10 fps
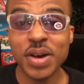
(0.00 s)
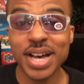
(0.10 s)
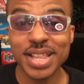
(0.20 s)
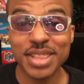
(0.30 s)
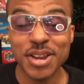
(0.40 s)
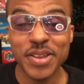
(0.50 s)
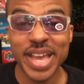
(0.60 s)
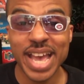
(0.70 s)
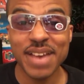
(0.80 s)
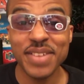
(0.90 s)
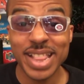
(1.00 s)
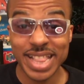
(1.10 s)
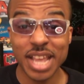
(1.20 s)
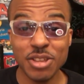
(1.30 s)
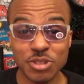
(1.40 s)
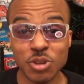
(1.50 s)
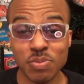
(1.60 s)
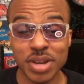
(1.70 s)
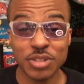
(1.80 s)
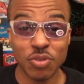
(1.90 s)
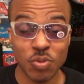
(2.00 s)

Uh, there you have it. Thank you so much for